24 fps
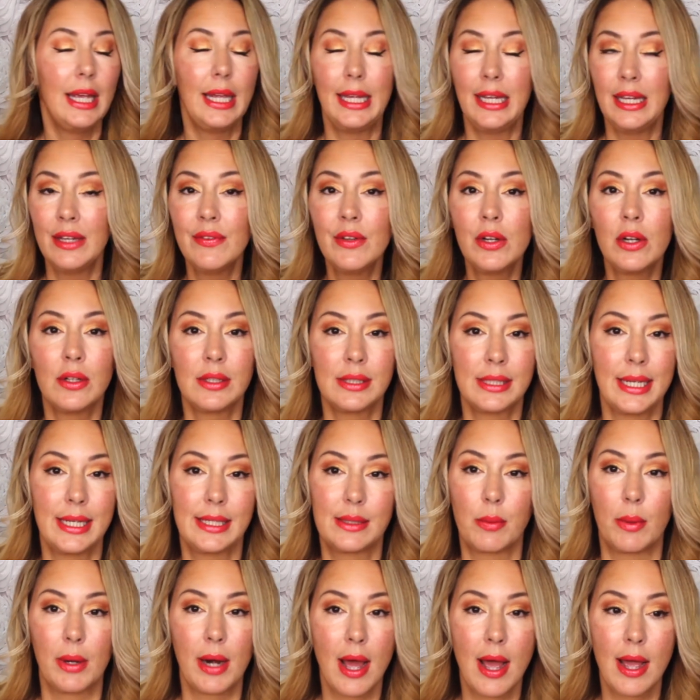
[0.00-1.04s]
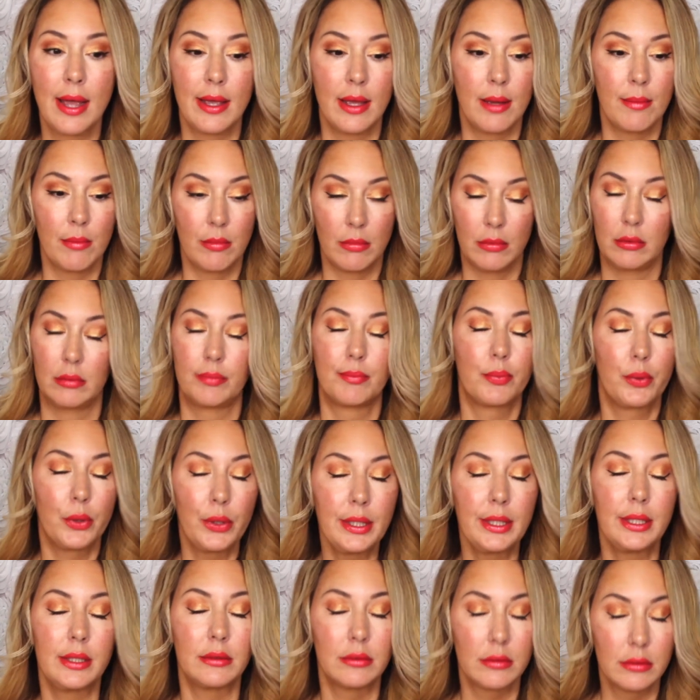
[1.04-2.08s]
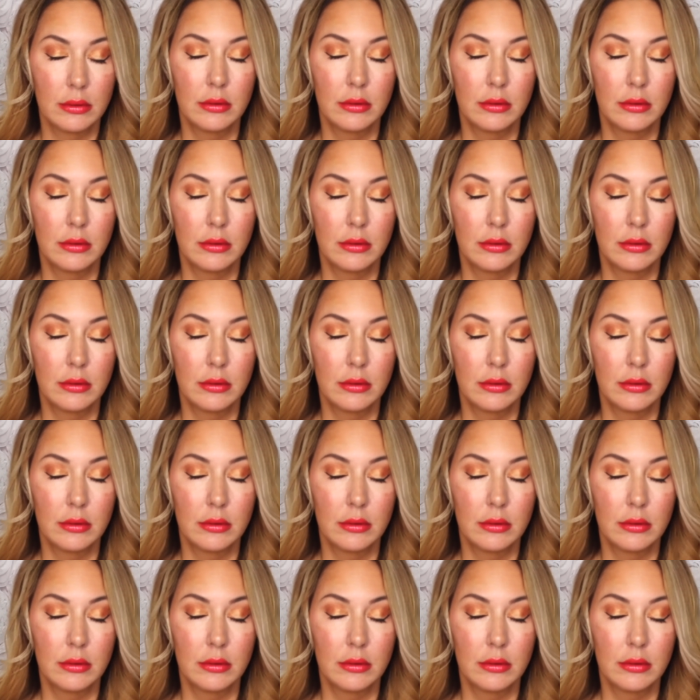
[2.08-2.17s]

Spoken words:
Even on days when I am pretty